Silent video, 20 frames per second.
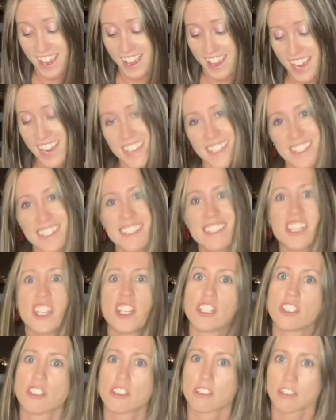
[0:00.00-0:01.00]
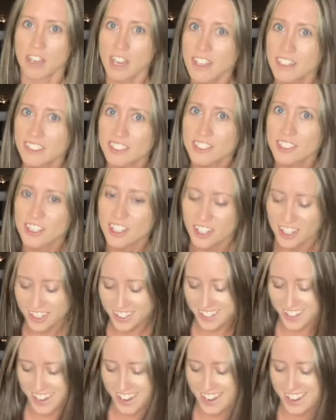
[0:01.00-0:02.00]
Eight is the
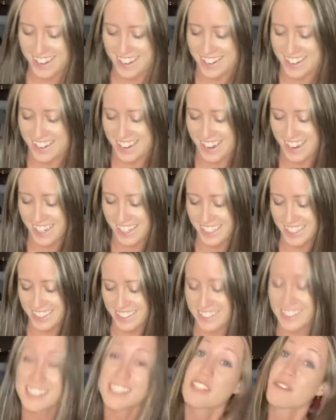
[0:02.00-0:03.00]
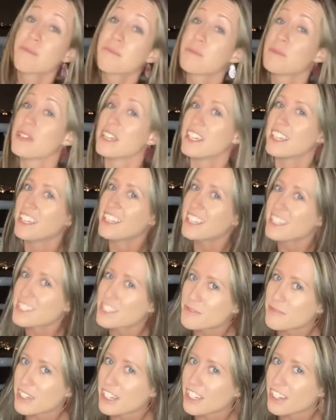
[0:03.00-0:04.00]
challenger. And nine is the
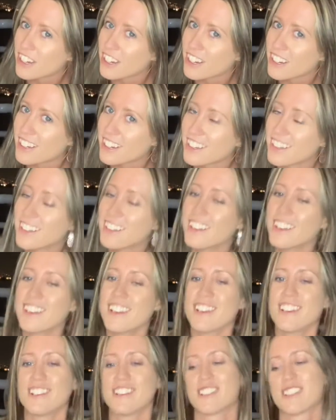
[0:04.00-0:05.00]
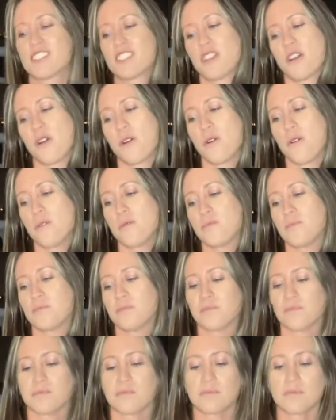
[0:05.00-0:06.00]
peacemaker. So
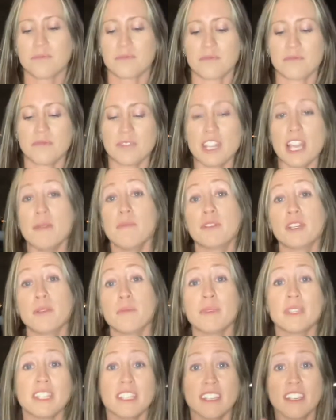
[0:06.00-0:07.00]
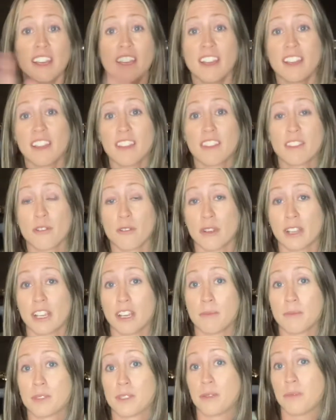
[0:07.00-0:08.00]
I'm going to be throwing
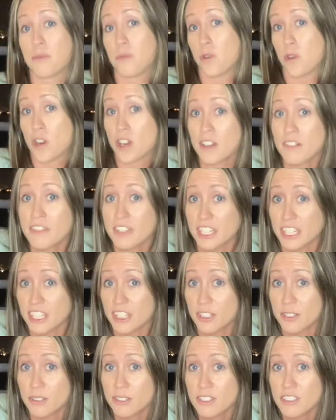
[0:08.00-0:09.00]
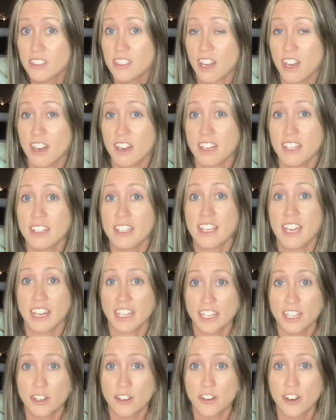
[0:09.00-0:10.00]
up some more videos on the
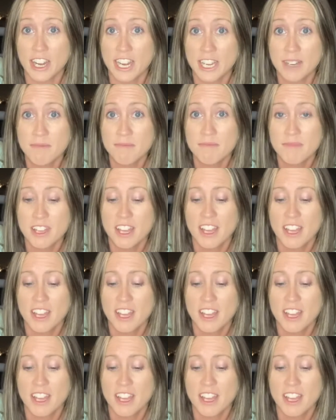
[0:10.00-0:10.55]
Enneagram.